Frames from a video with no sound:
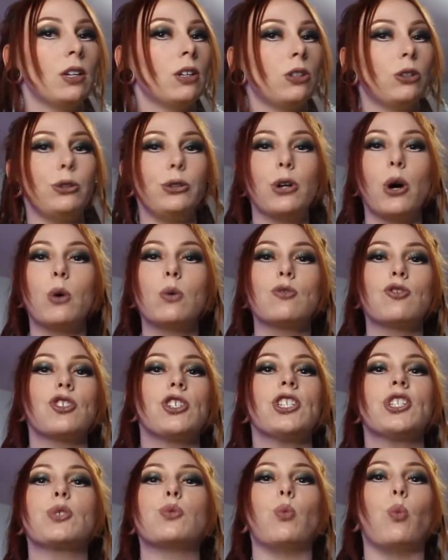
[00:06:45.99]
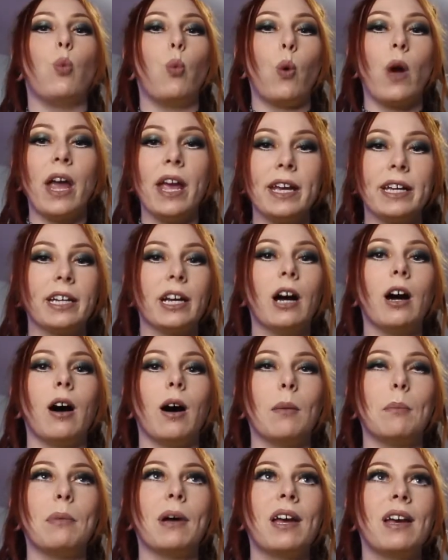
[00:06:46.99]
You don't just wake
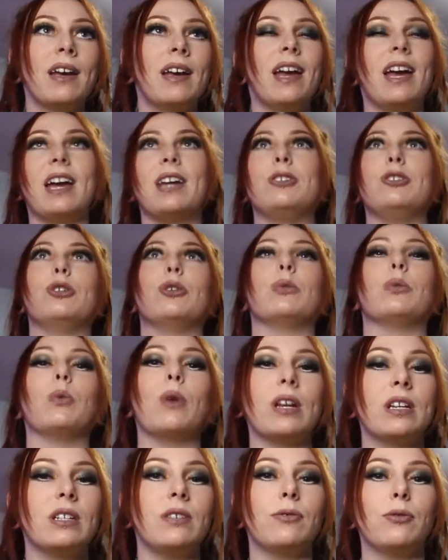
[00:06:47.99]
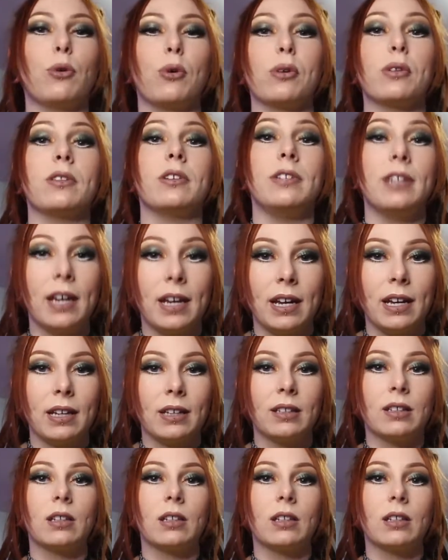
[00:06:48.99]
up and you're ready for the day.